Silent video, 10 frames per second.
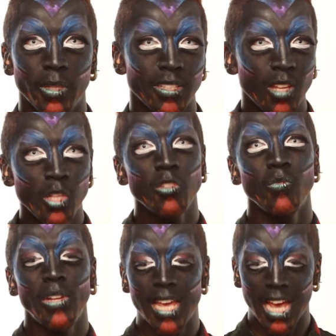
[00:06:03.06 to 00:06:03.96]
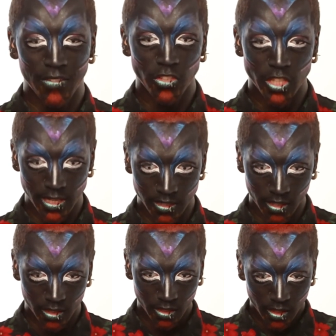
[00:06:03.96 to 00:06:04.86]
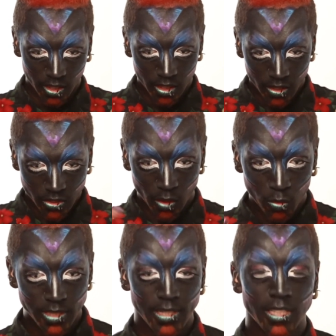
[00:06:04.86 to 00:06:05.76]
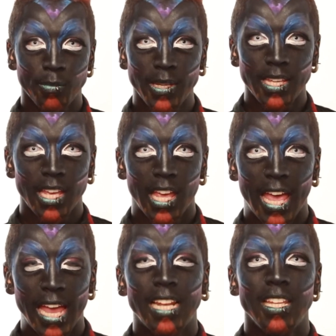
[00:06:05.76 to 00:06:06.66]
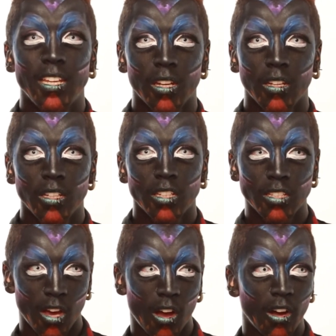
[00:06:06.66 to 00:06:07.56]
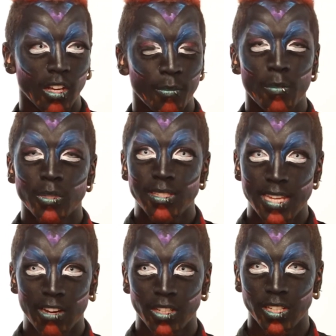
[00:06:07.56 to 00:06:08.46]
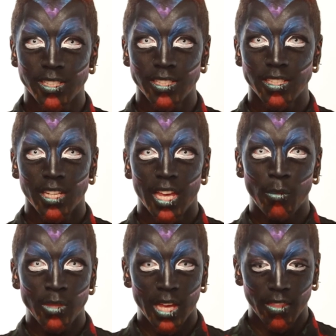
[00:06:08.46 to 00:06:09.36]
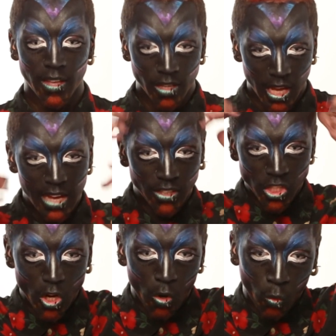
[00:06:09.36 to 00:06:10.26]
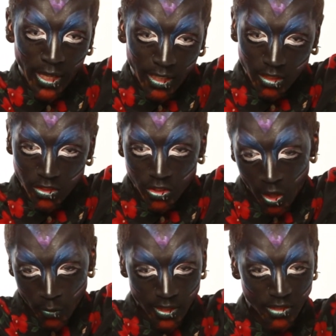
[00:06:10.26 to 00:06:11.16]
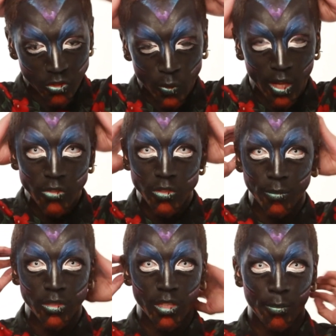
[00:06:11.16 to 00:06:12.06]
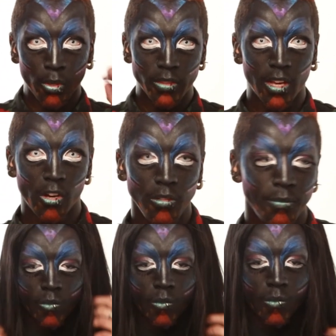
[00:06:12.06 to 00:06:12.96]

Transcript: because Night doesn't really have a gender. So I wanted it to be alien, dark, a bit mysterious, and without that. I've actually got a wig to go with this as well, so I'm just going to put that on.